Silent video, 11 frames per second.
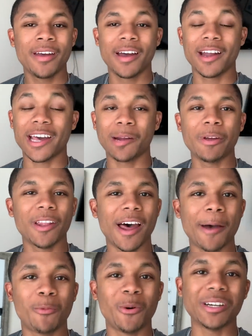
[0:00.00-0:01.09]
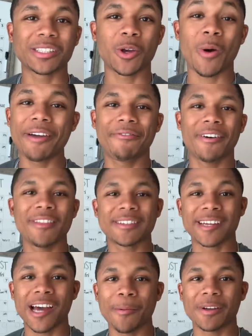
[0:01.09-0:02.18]
Anatomy Lab was quite fun this
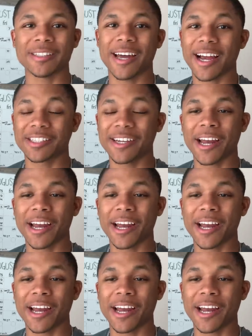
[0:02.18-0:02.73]
time because I actually